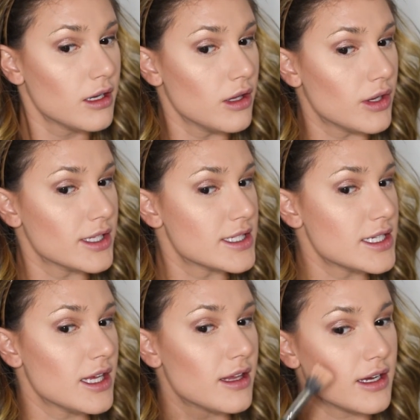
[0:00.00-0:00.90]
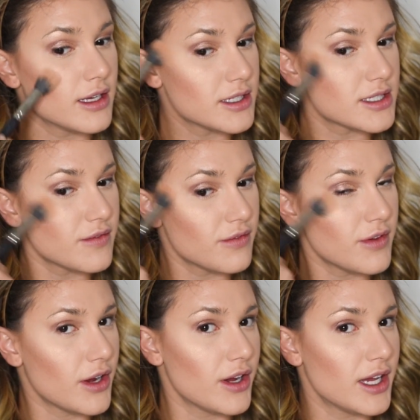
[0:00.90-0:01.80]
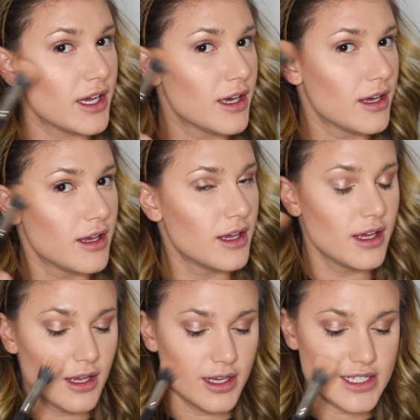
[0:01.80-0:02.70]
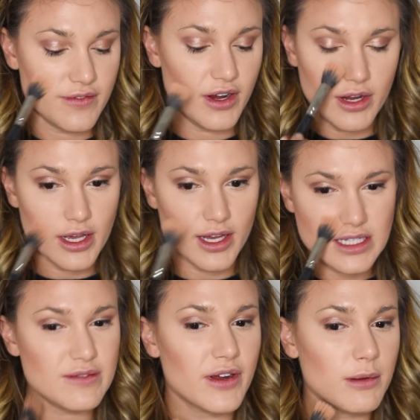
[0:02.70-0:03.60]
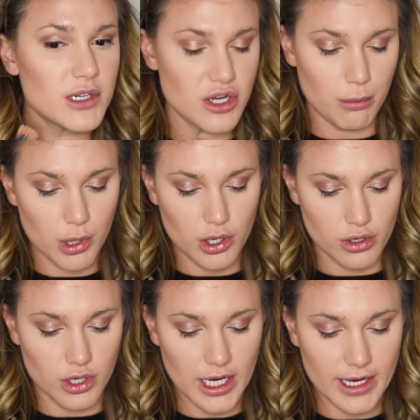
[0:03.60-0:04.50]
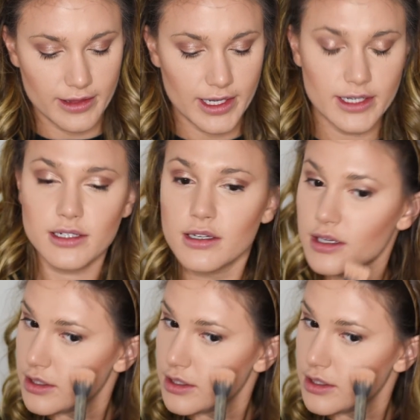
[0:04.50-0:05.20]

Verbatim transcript: You can see that it's very, it's very, it's very much a pearl highlight.